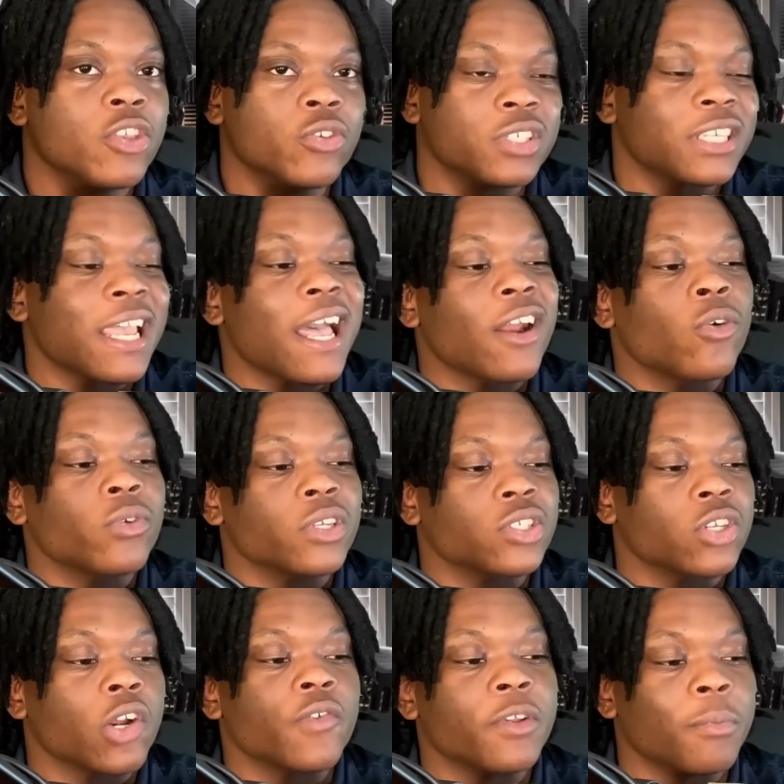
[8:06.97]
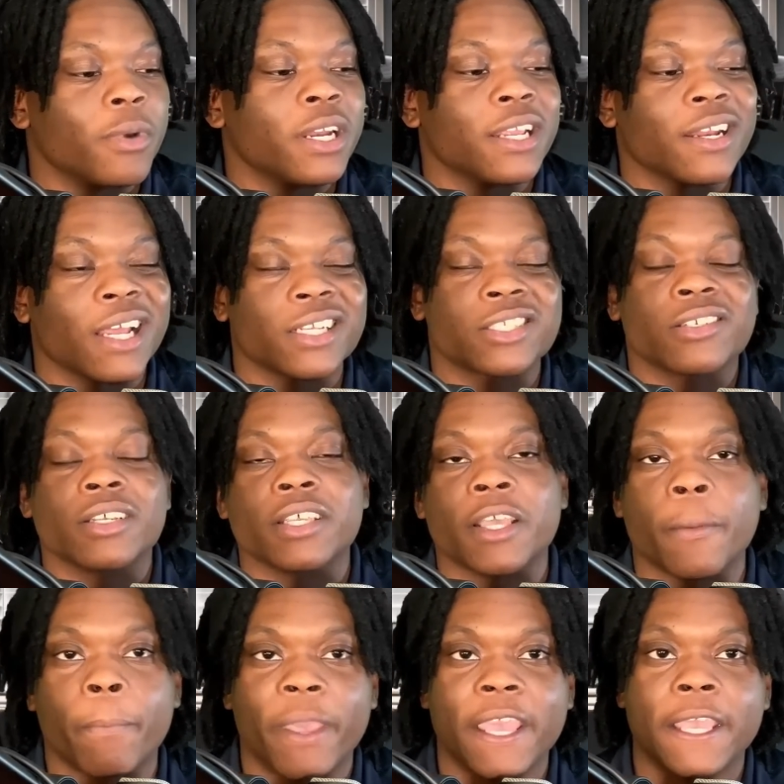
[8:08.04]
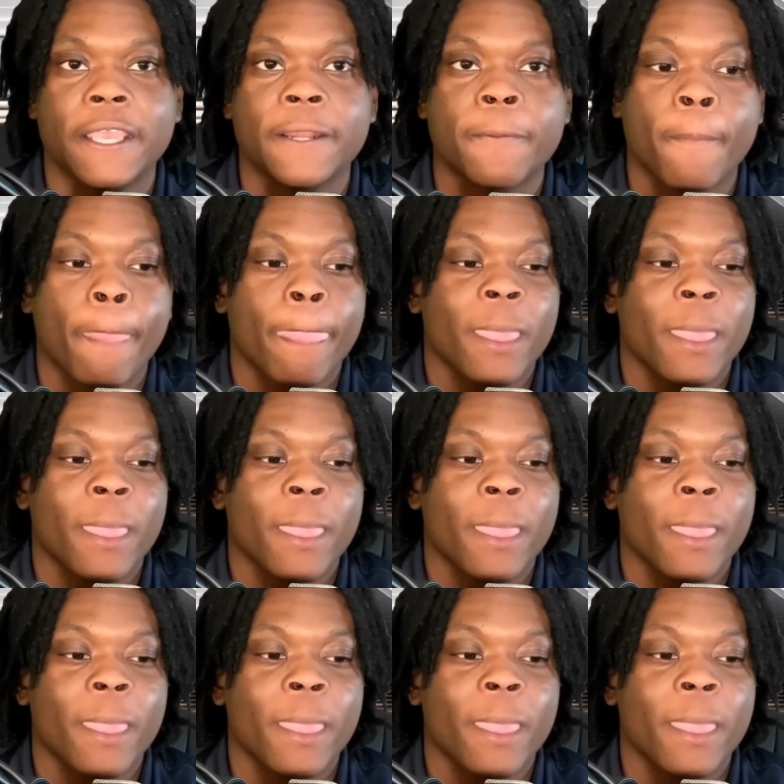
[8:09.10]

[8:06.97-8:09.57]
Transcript: You say I don't deserve the money and I shouldn't get paid.